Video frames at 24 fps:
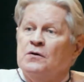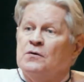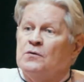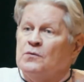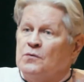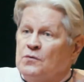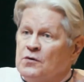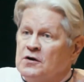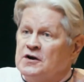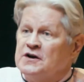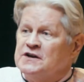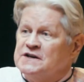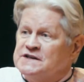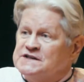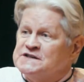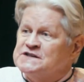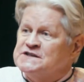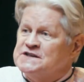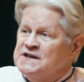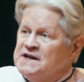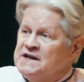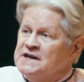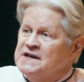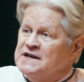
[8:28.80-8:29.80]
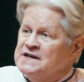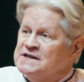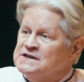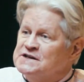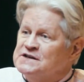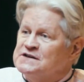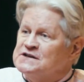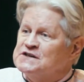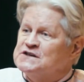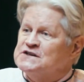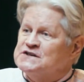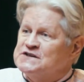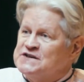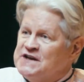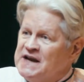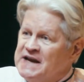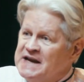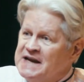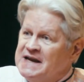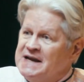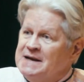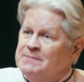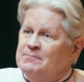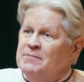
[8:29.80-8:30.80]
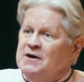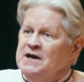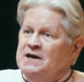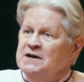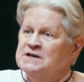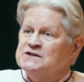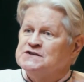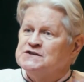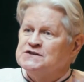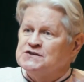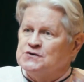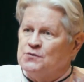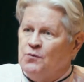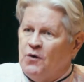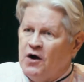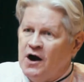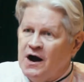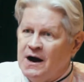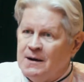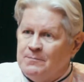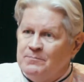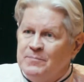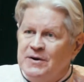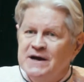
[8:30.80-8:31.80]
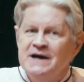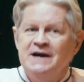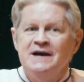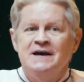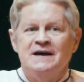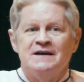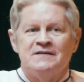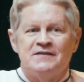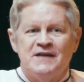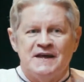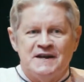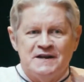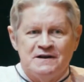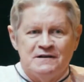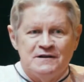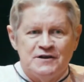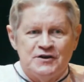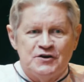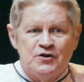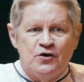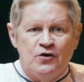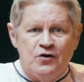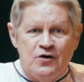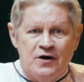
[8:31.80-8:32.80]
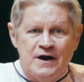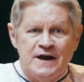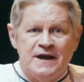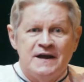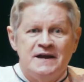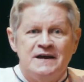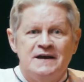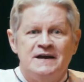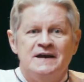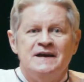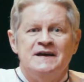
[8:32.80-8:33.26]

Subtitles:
we're going to sink into the same swamp that Illinois